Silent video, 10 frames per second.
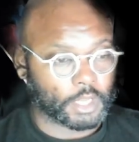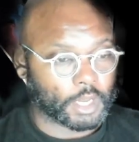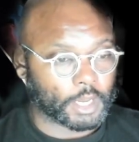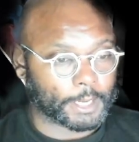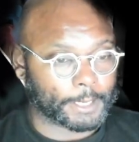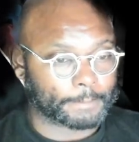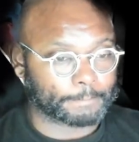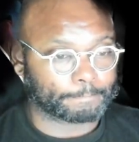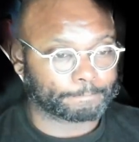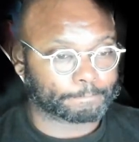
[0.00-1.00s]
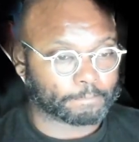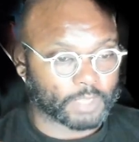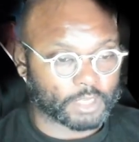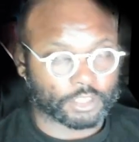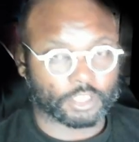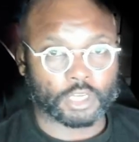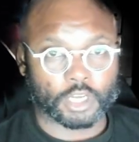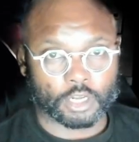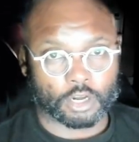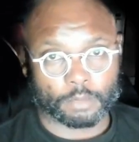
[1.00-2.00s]
Um,
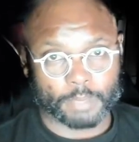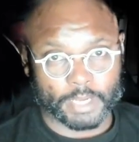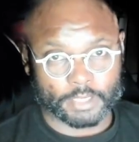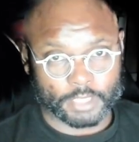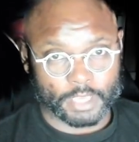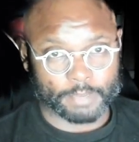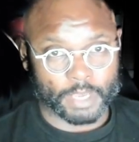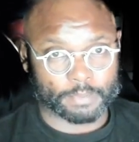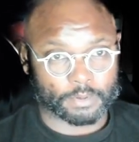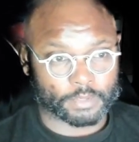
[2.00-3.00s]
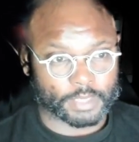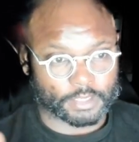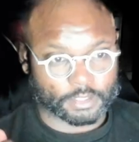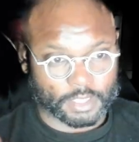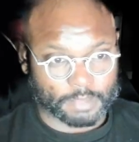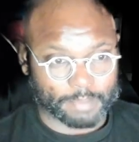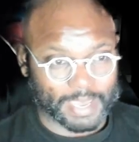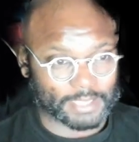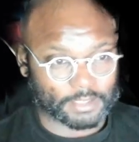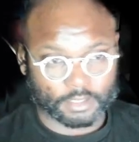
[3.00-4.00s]
Silicon carbide sandpaper is the
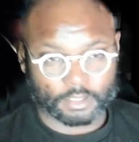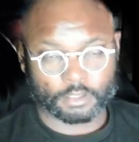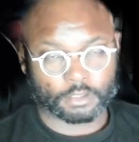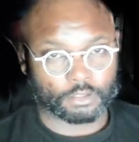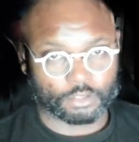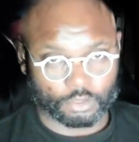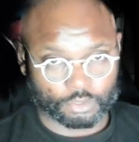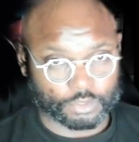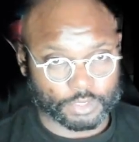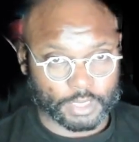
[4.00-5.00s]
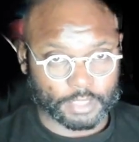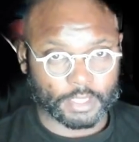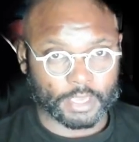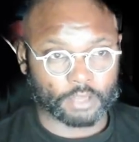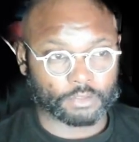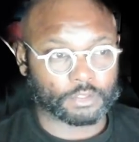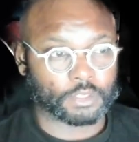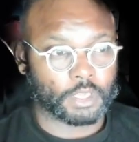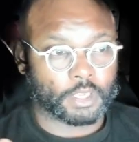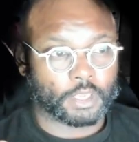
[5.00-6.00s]
best. Don't use anything else.
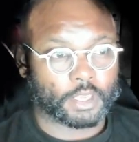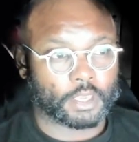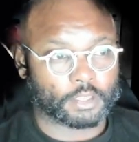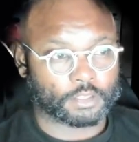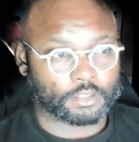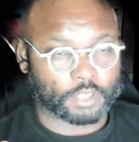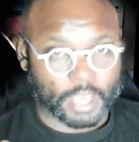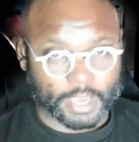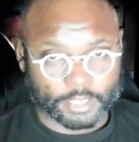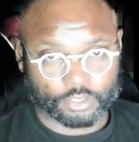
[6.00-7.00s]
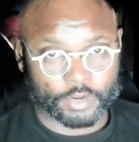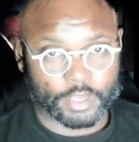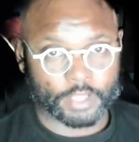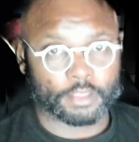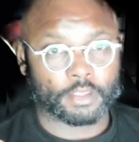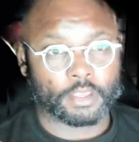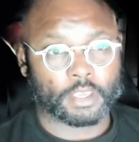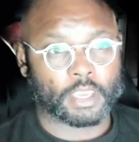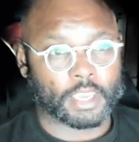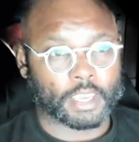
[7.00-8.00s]
It's high strength
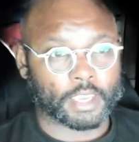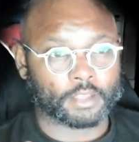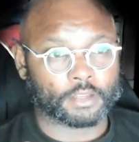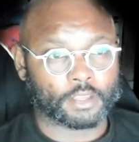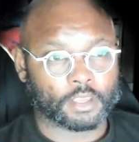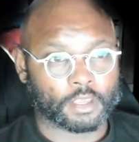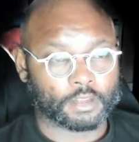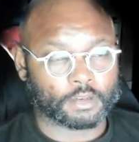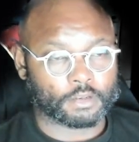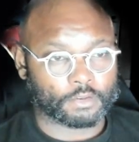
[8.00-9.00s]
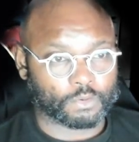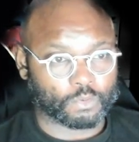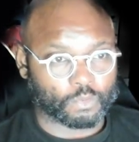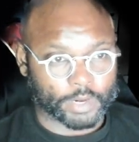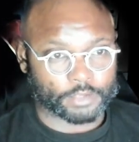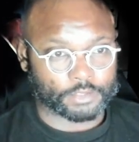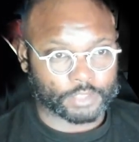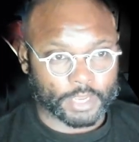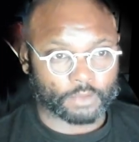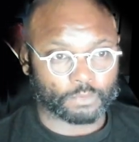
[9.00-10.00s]
and it wears
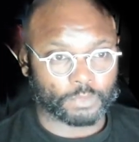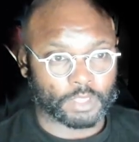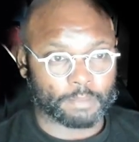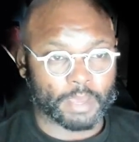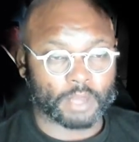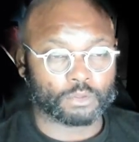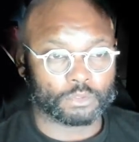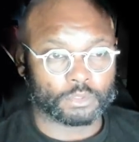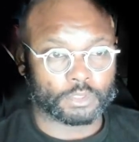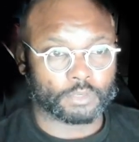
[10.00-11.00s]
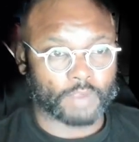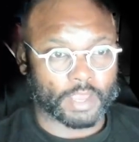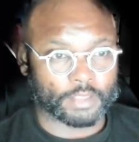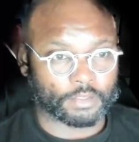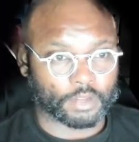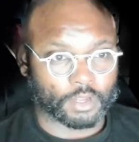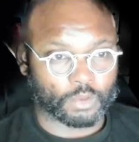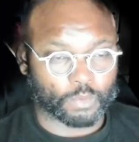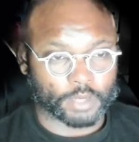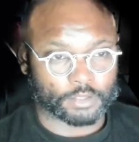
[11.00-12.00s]
down with the metal rather than
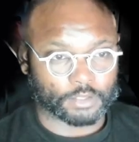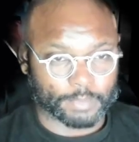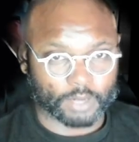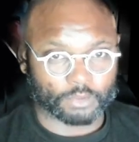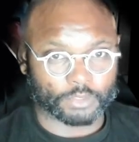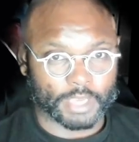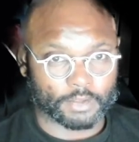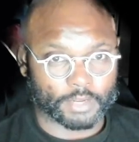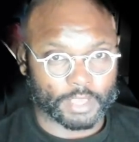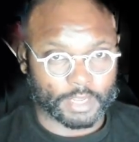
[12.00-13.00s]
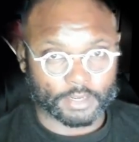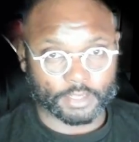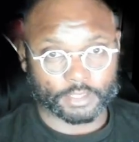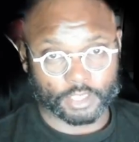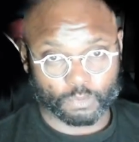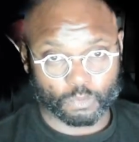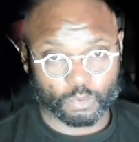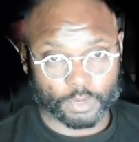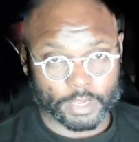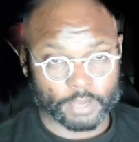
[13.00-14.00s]
it wears the metal down and it doesn't get
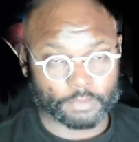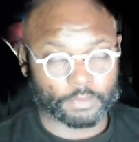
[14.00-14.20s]
worn down.